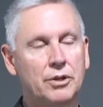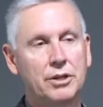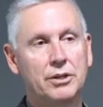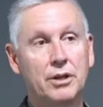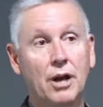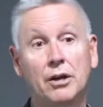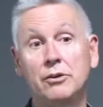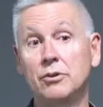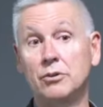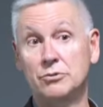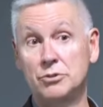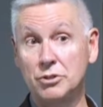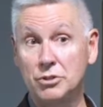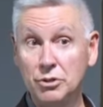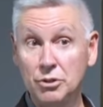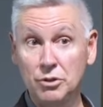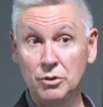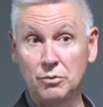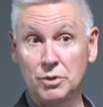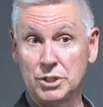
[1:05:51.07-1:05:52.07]

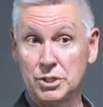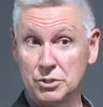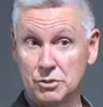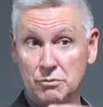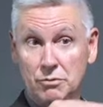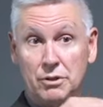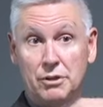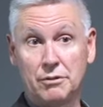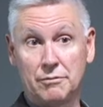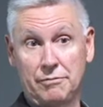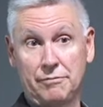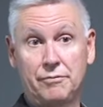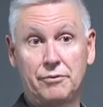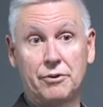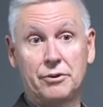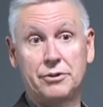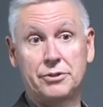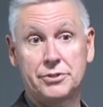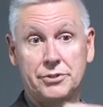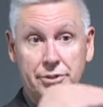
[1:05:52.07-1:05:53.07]
902, which is really the
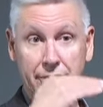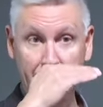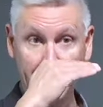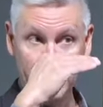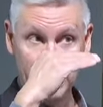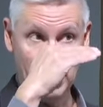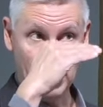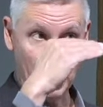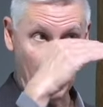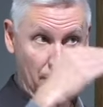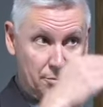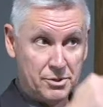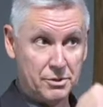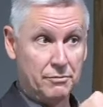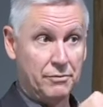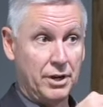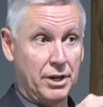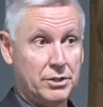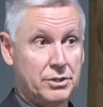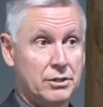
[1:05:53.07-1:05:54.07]
first
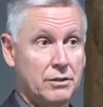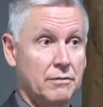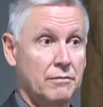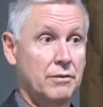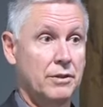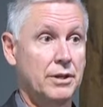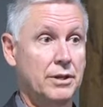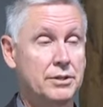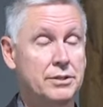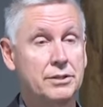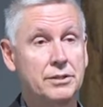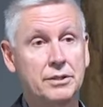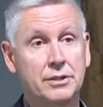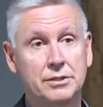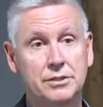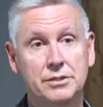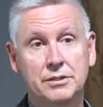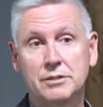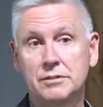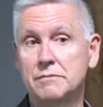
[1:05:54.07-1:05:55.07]
observation of this.
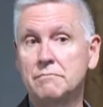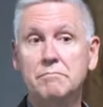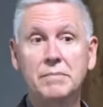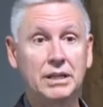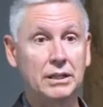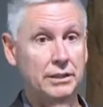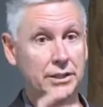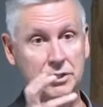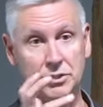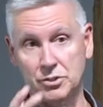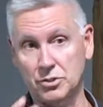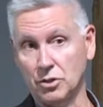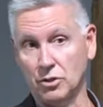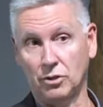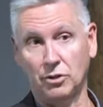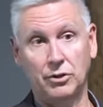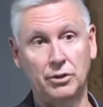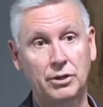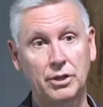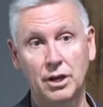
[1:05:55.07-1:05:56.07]
This is Middle
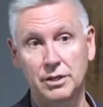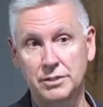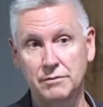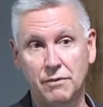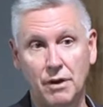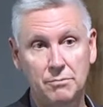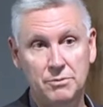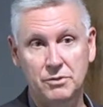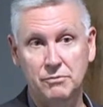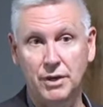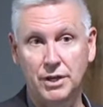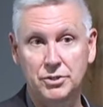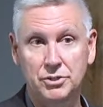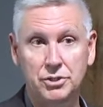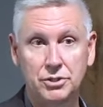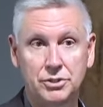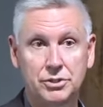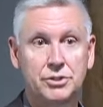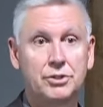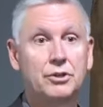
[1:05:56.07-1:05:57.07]
Eastern kinds of
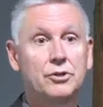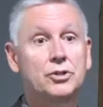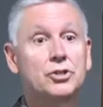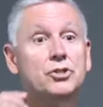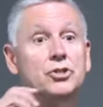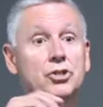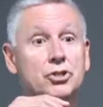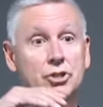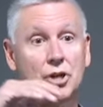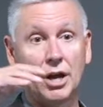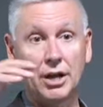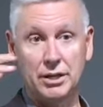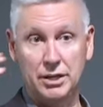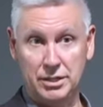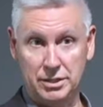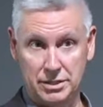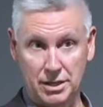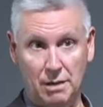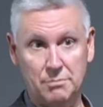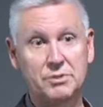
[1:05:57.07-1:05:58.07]
observations. There's
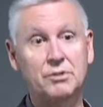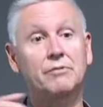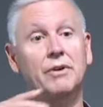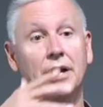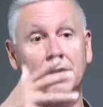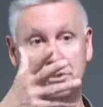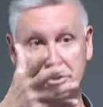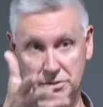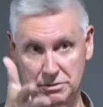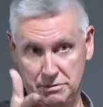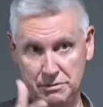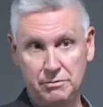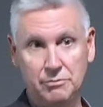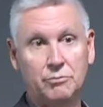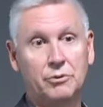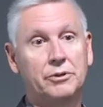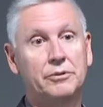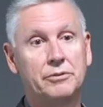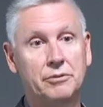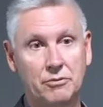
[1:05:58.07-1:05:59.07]
Chinese, as you
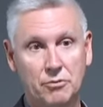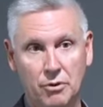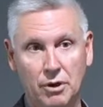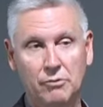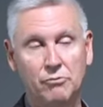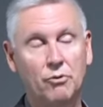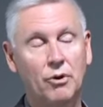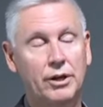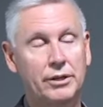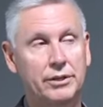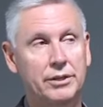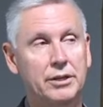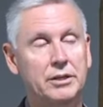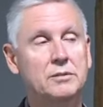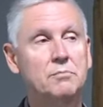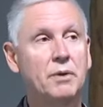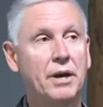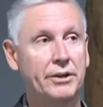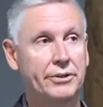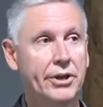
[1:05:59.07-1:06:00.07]
would quite rightly
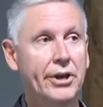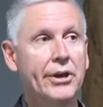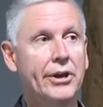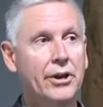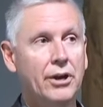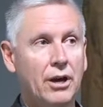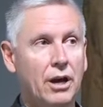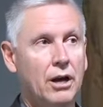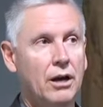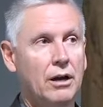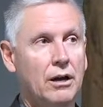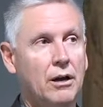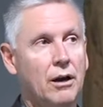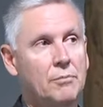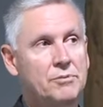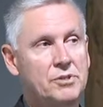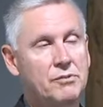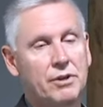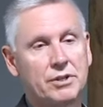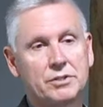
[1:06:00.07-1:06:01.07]
expect, uh,
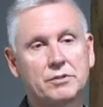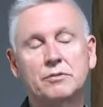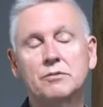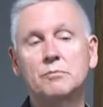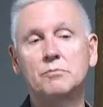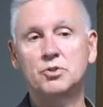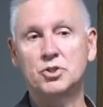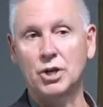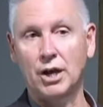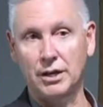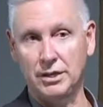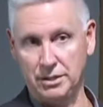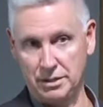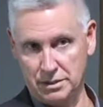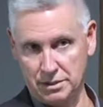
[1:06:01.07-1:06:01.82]
observations from Chinese